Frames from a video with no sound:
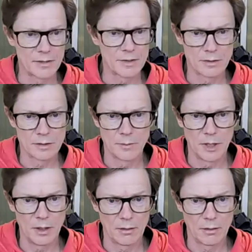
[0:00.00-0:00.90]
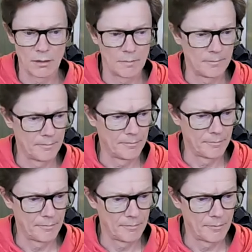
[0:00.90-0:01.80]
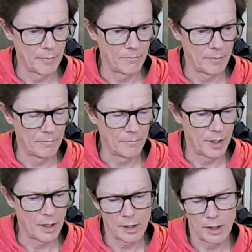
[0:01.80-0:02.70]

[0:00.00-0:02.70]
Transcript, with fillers: sounds good to me. Um, yeah,